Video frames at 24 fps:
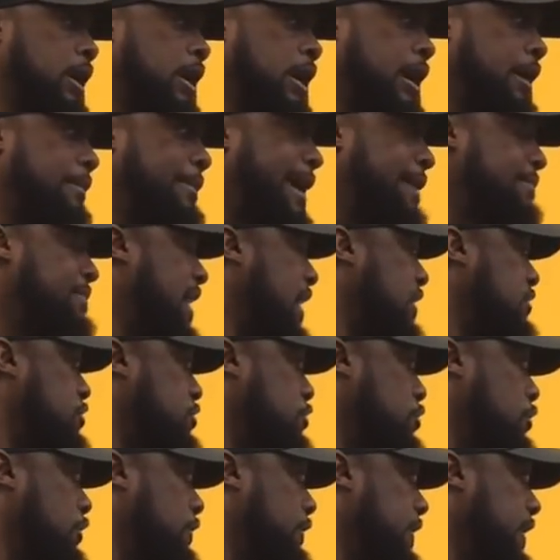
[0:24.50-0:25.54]
I'm not
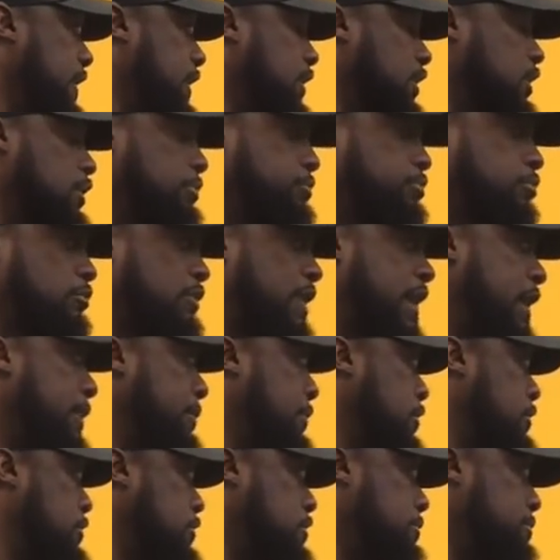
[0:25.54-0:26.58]
sure of any of the
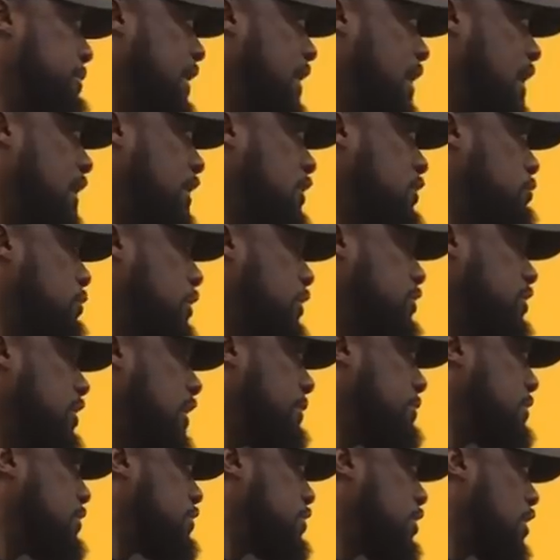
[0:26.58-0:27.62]
parameters, to be honest with you.
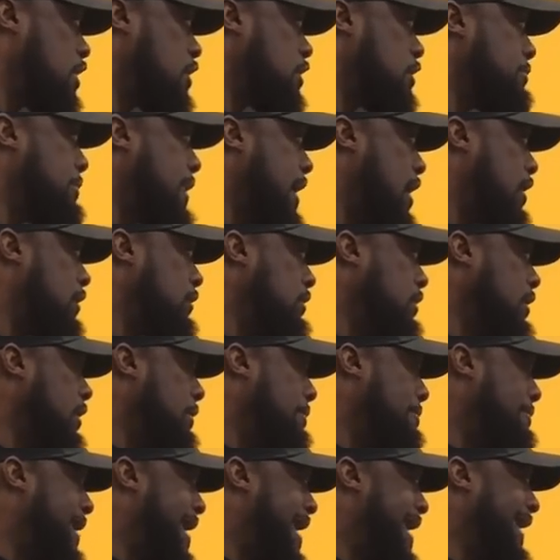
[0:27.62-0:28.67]
I'm just talking about
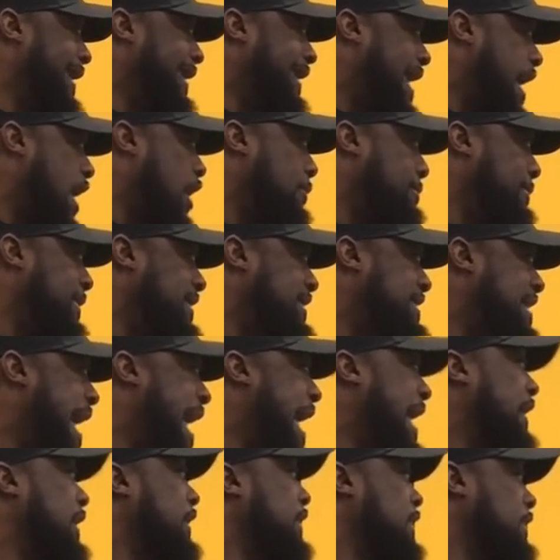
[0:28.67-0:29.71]
my and our
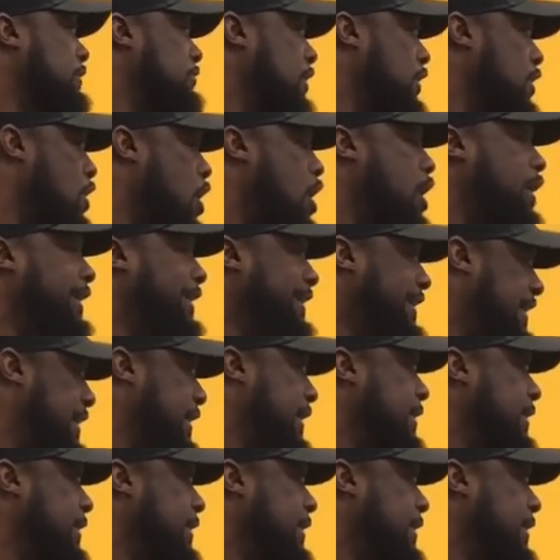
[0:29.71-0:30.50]
mentality regarding